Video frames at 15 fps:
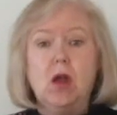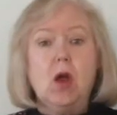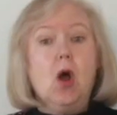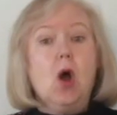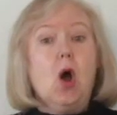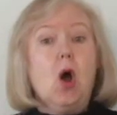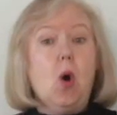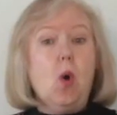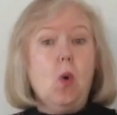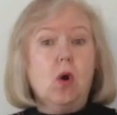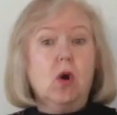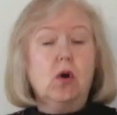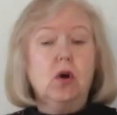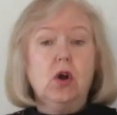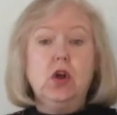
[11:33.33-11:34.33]

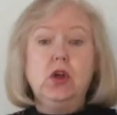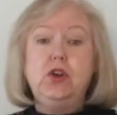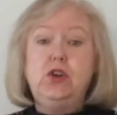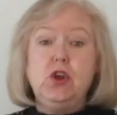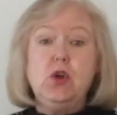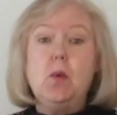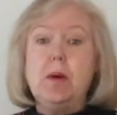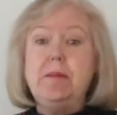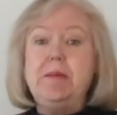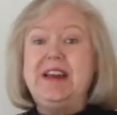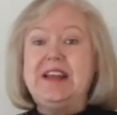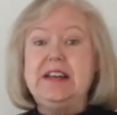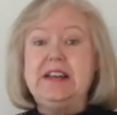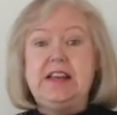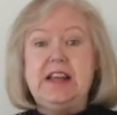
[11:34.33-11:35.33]
Or do you want me to
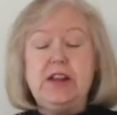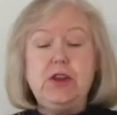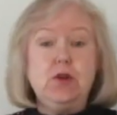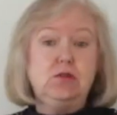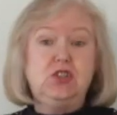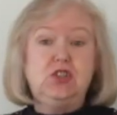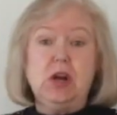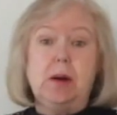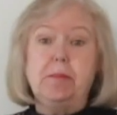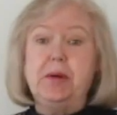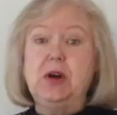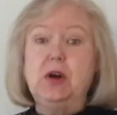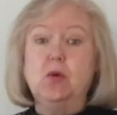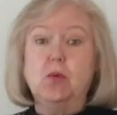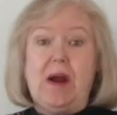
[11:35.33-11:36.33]
continue jumping
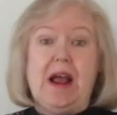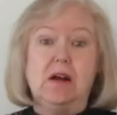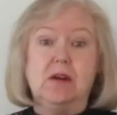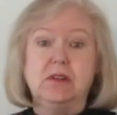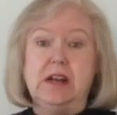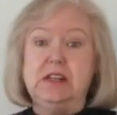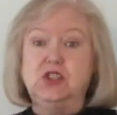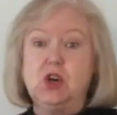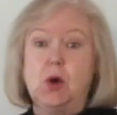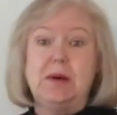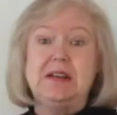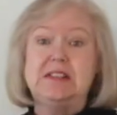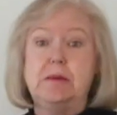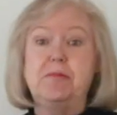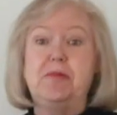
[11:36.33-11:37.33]
around and showing
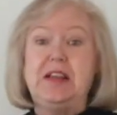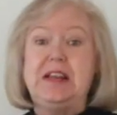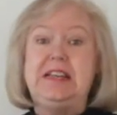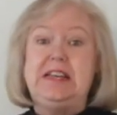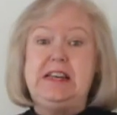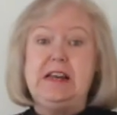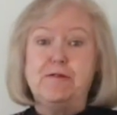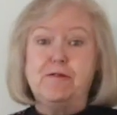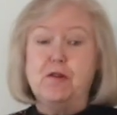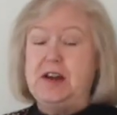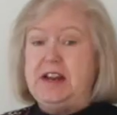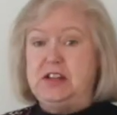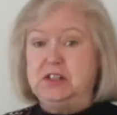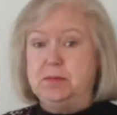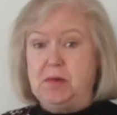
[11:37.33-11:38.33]
something different
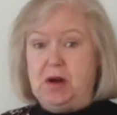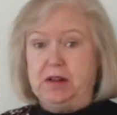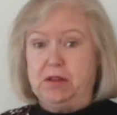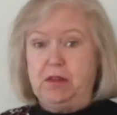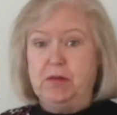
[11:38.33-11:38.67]
each month?